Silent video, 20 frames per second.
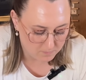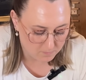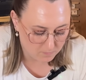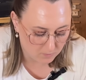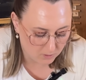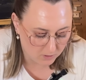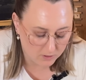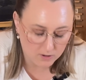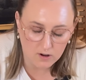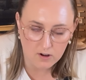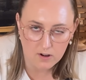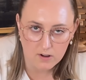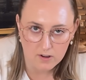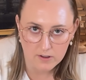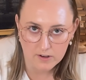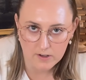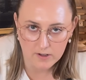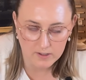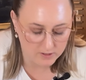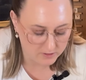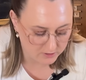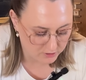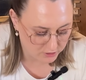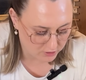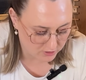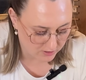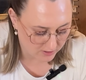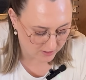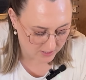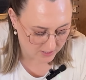work on
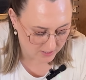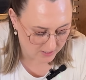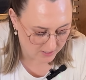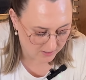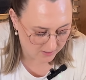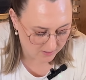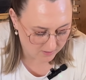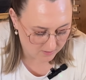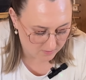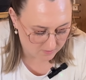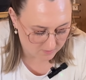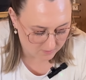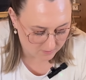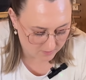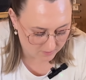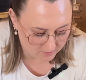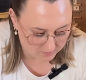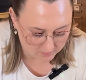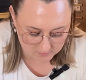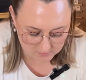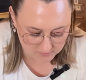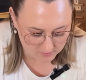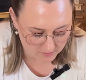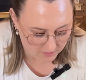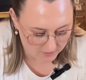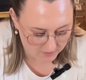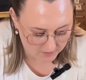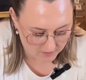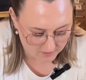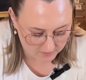illustrating because
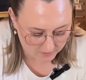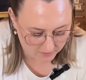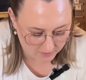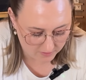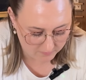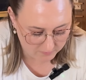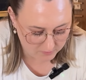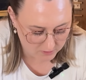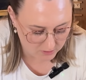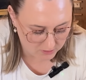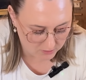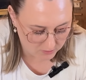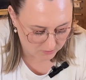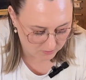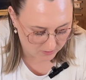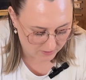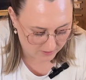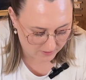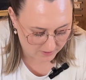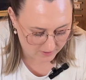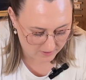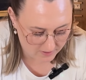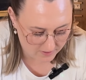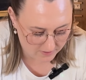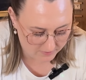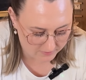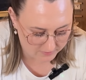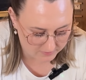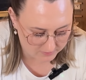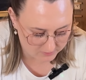I had loved to do that
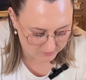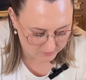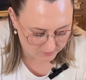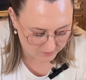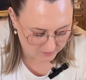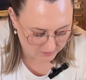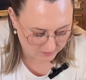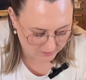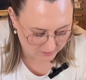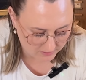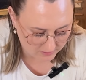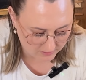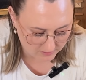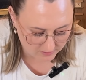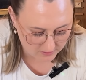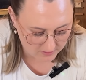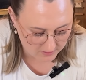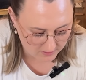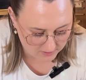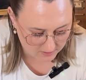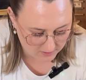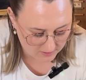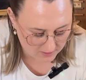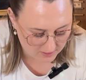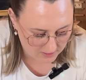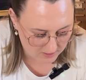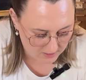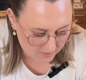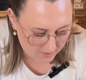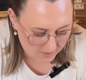as a kid.
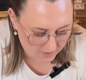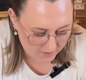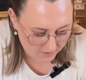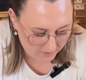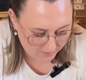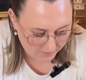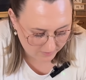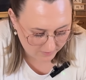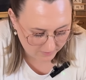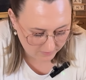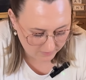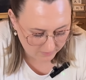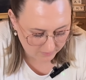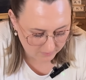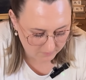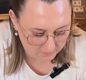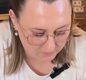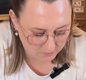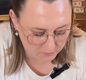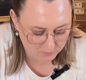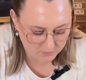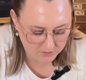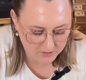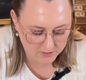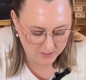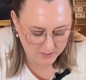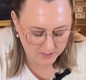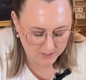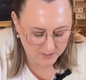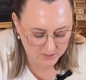I was
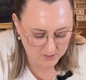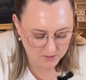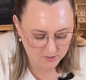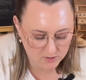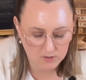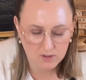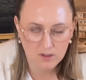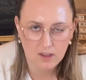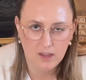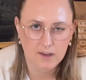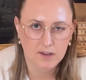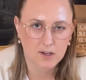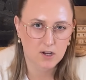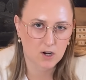really into like